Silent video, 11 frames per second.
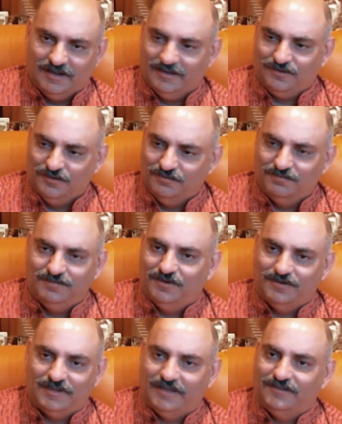So
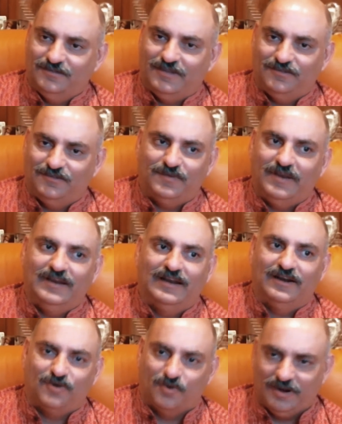there's very
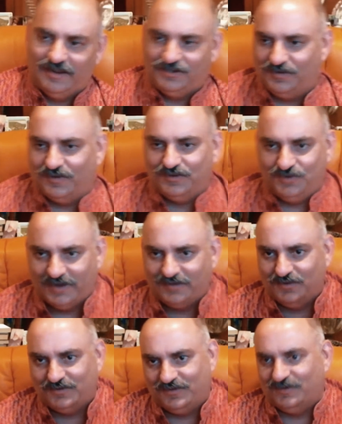little correlation once you get to
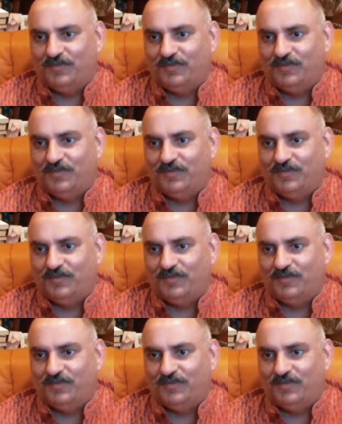a certain